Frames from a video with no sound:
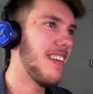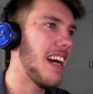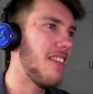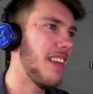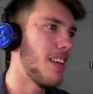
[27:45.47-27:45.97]

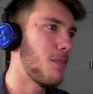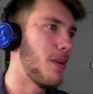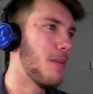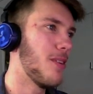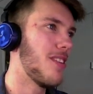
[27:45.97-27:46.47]
I think that's
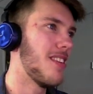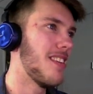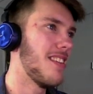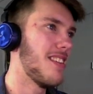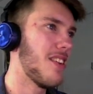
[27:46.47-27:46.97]
pretty much
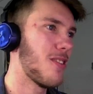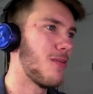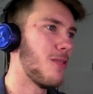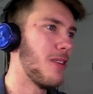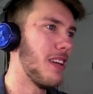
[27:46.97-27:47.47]
good. It's got
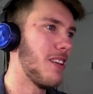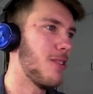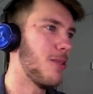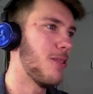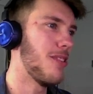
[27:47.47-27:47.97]
some really
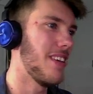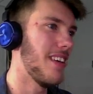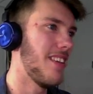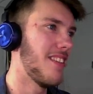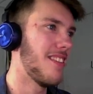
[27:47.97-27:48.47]
cool
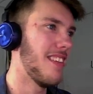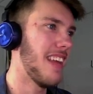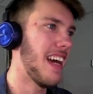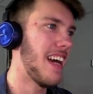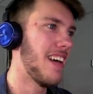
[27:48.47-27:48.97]
dirt onto it
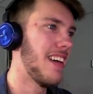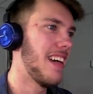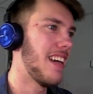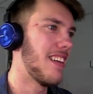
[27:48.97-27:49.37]
there, and as